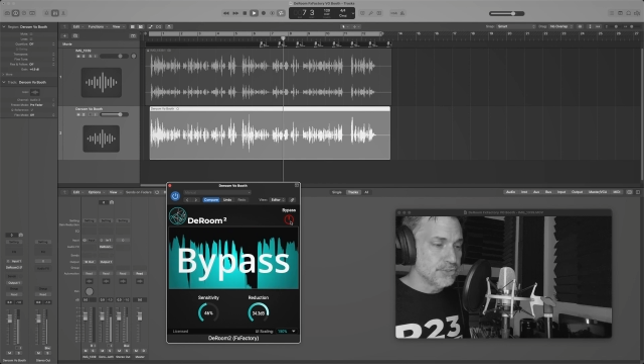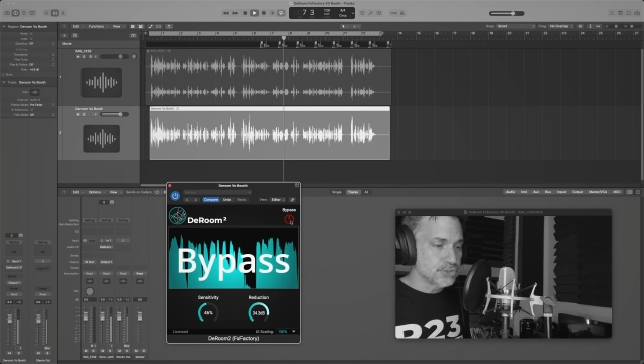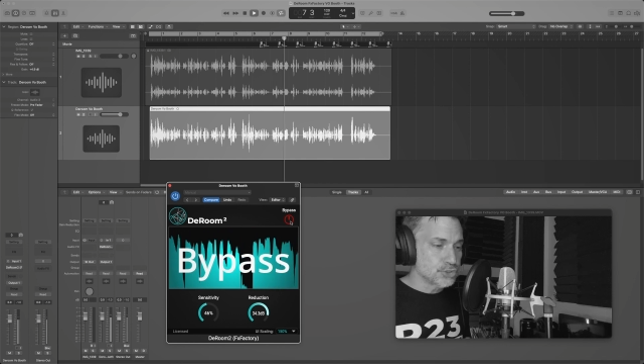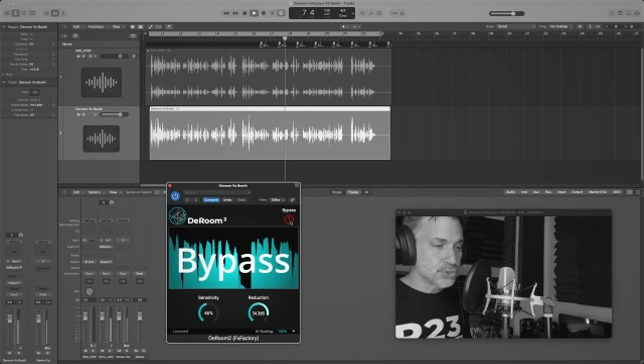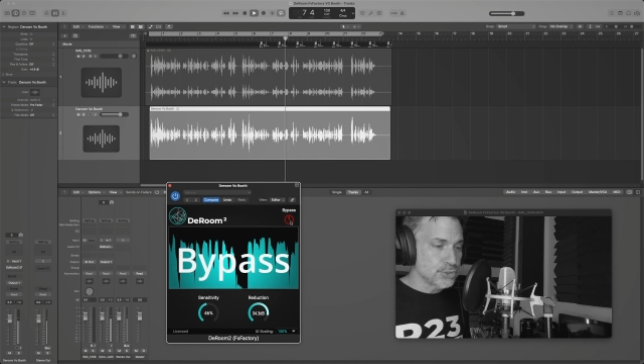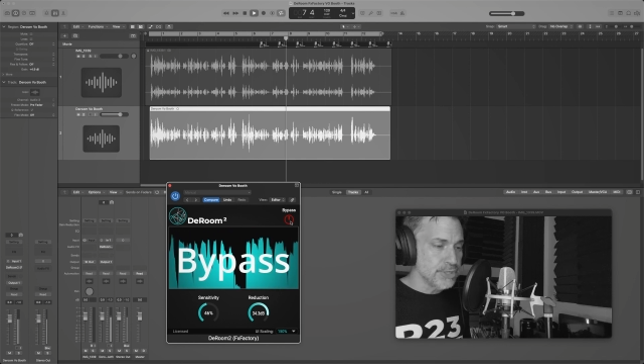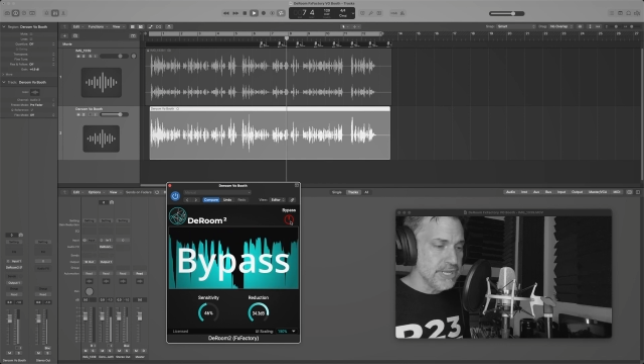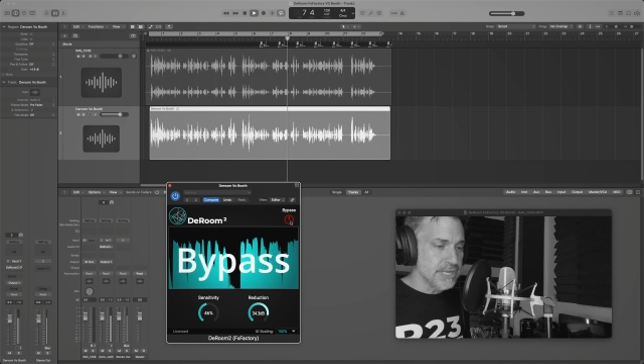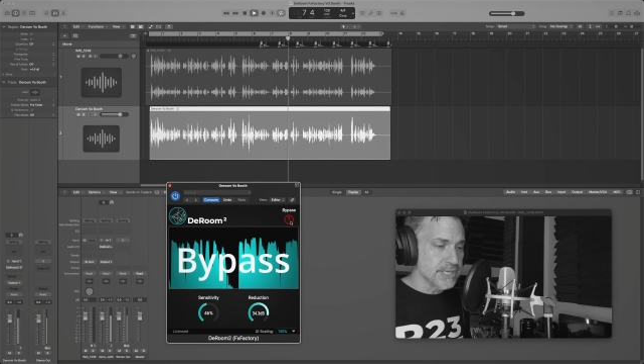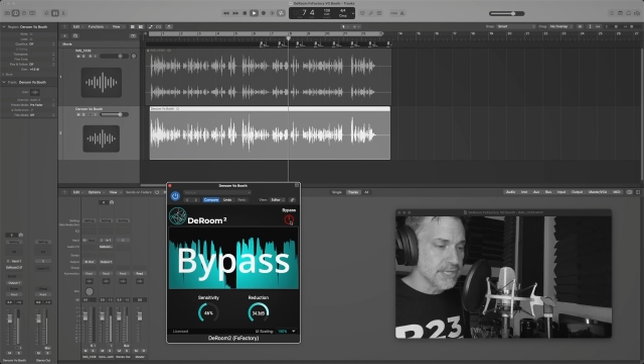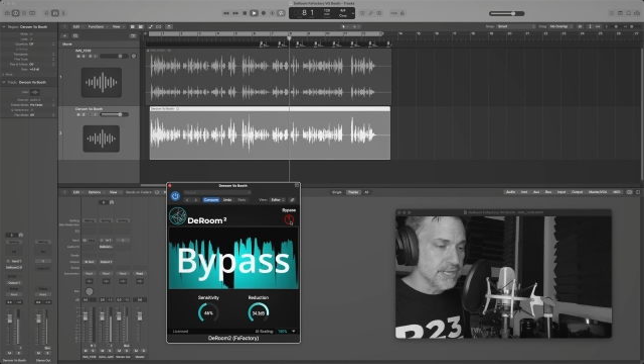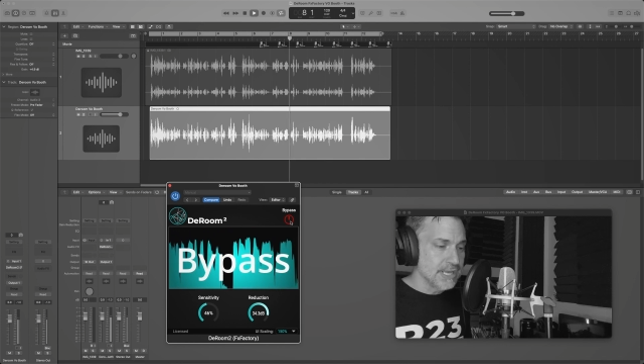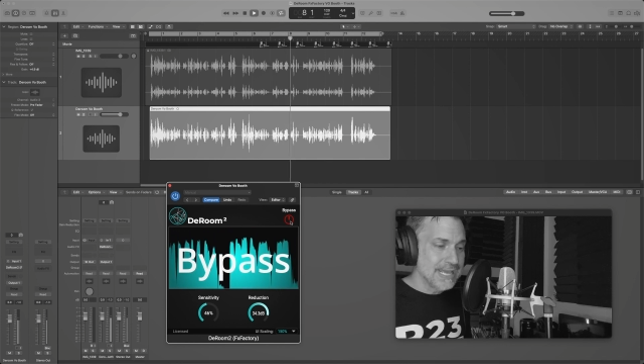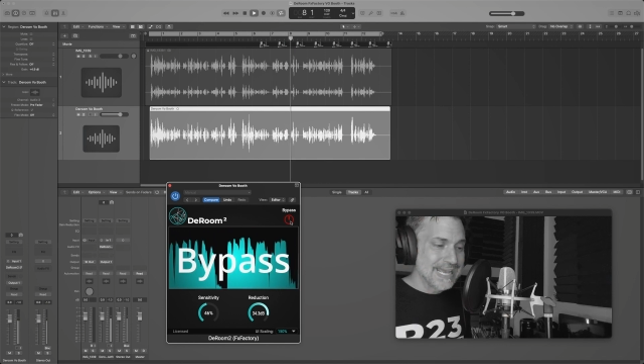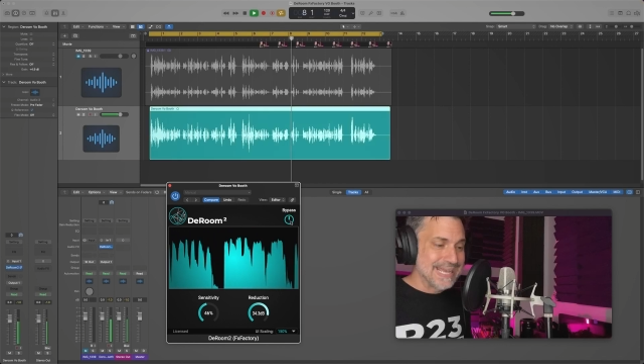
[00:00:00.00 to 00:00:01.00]
treated,
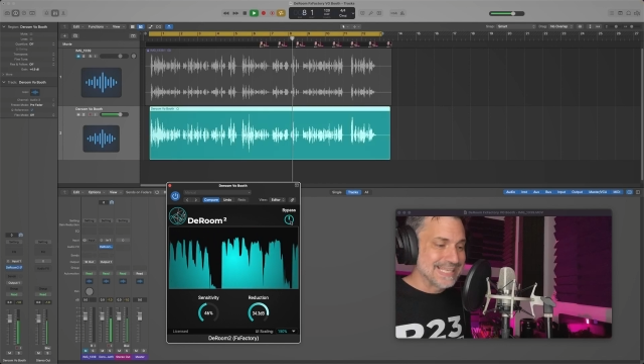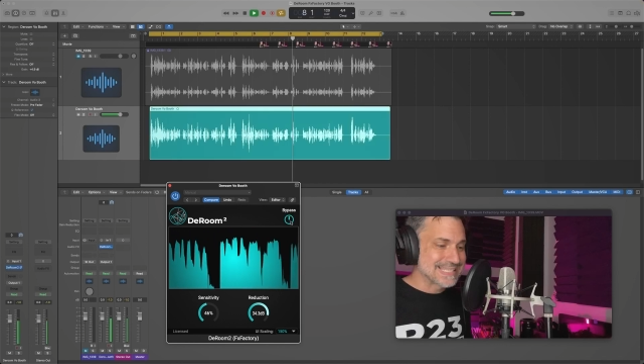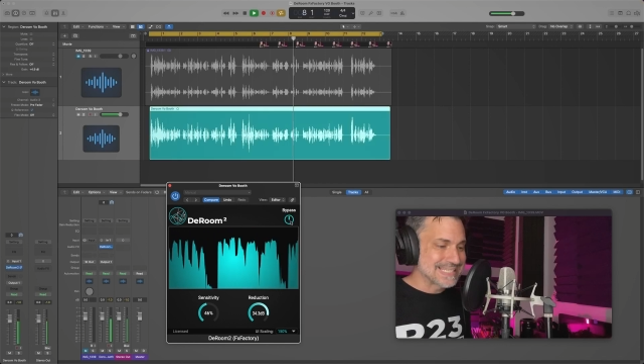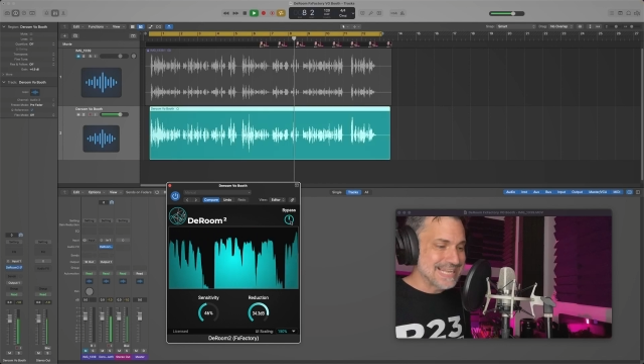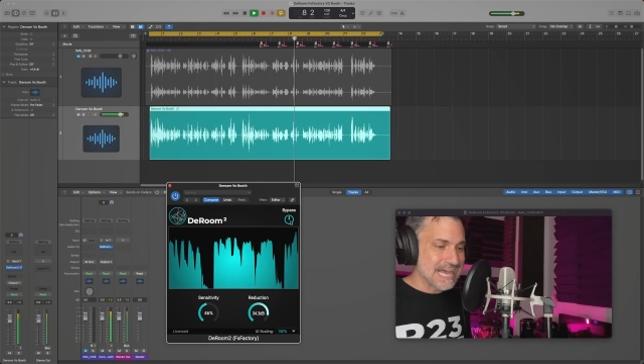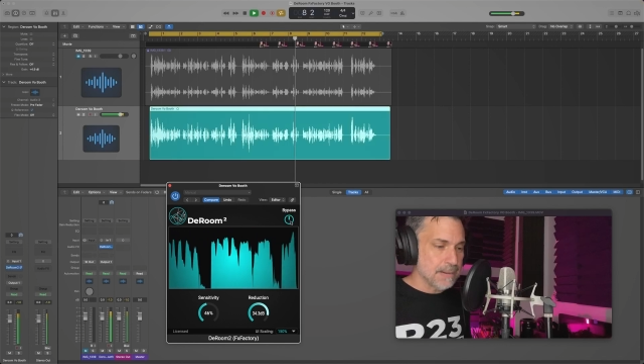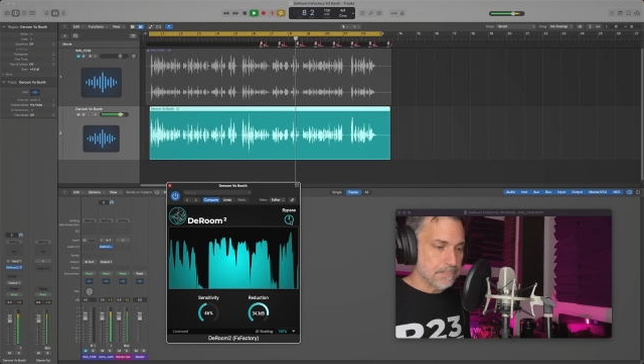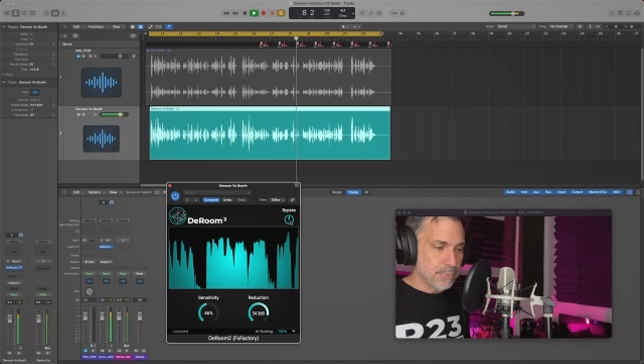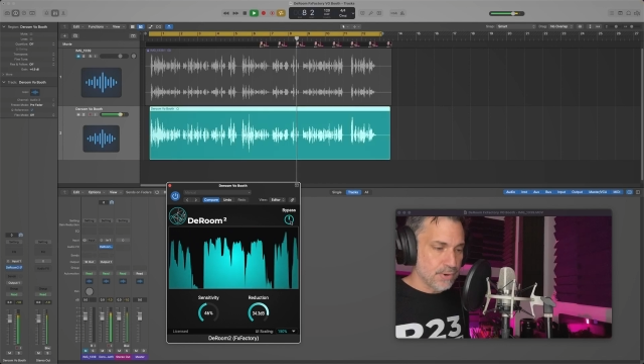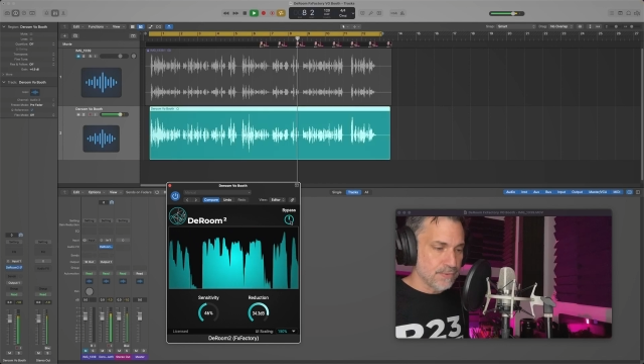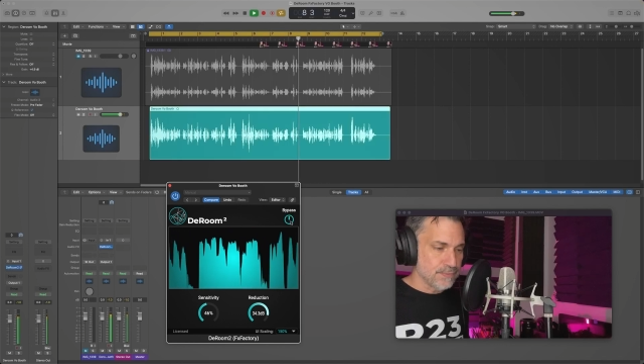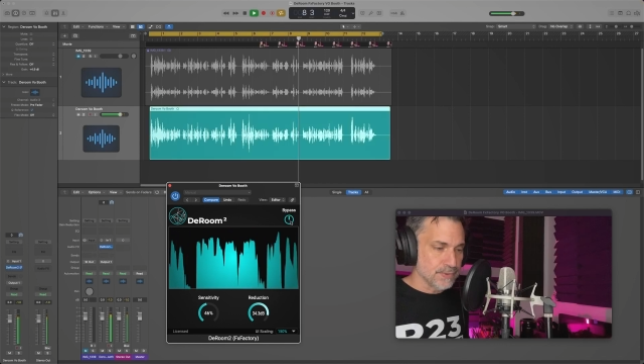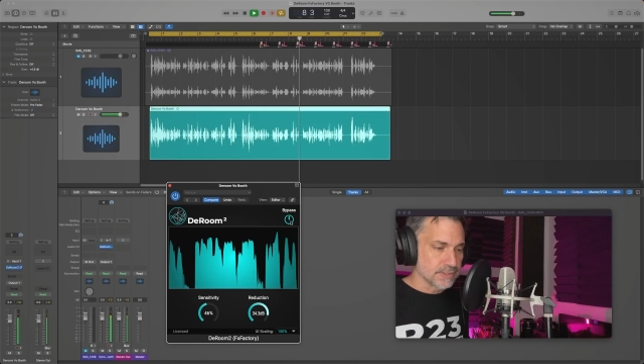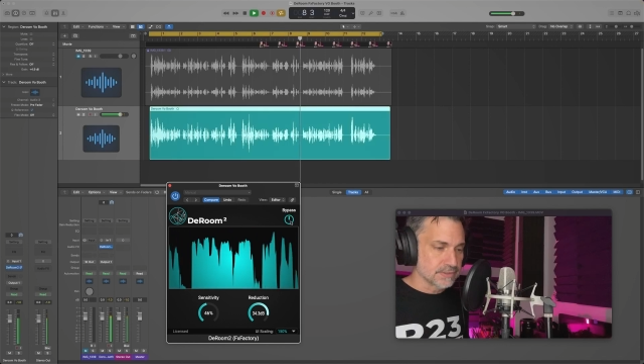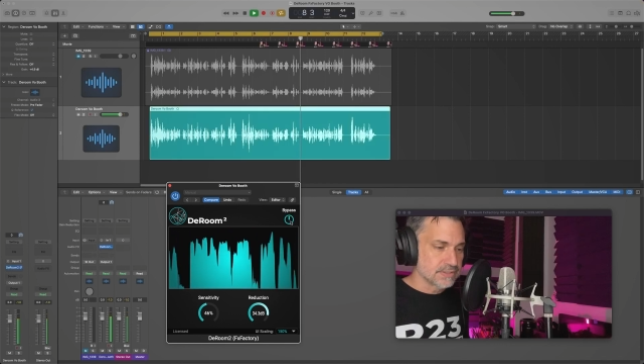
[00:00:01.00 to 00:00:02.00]
it's not
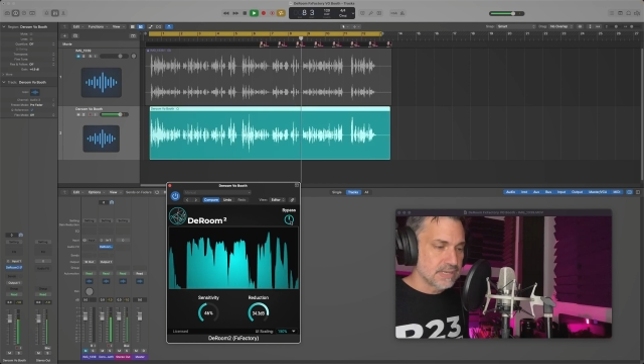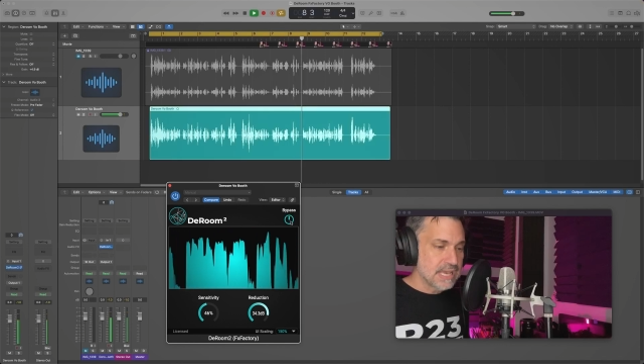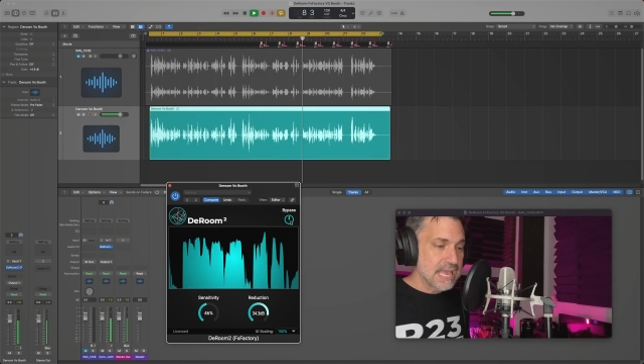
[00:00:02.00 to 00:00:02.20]
perfect,